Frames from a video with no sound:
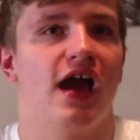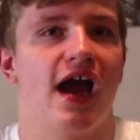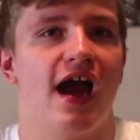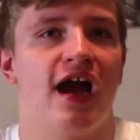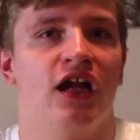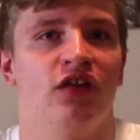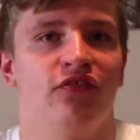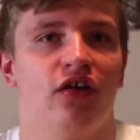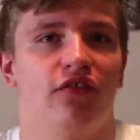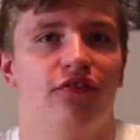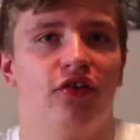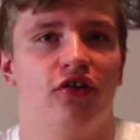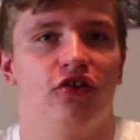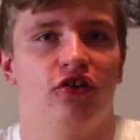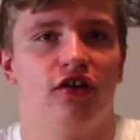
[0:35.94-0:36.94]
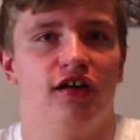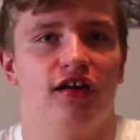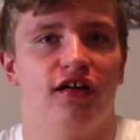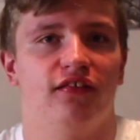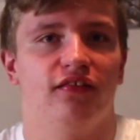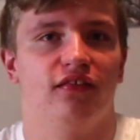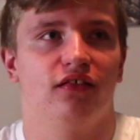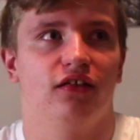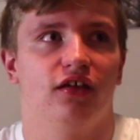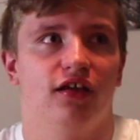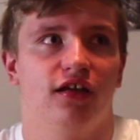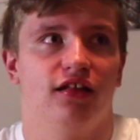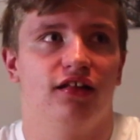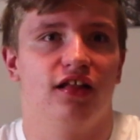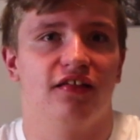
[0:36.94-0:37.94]
And without further guys,
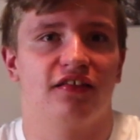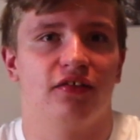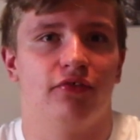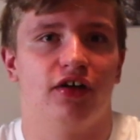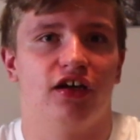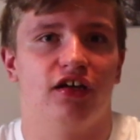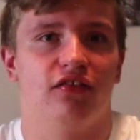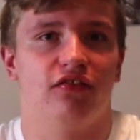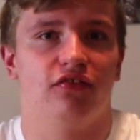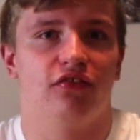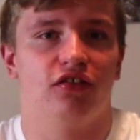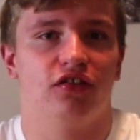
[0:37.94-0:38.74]
let's get right into the